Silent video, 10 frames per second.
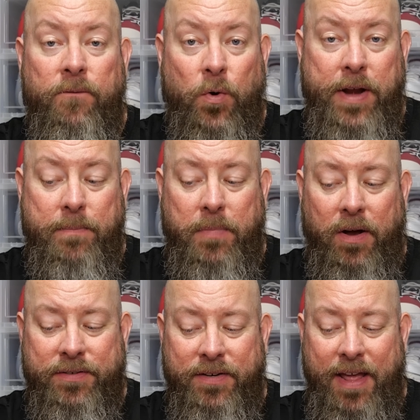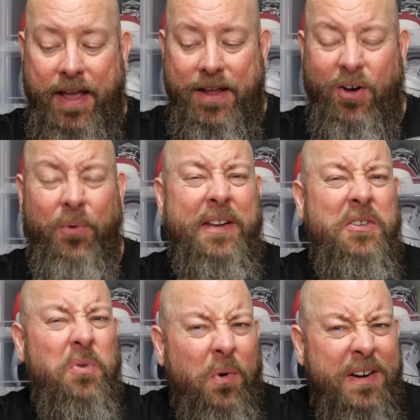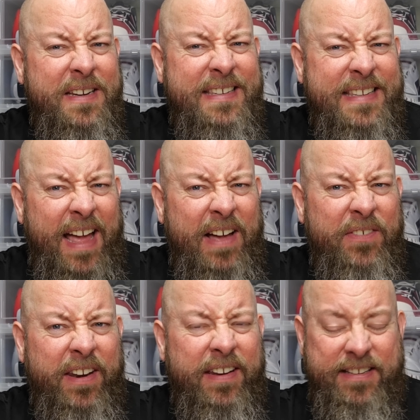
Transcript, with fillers: 48 bucks today, only 27.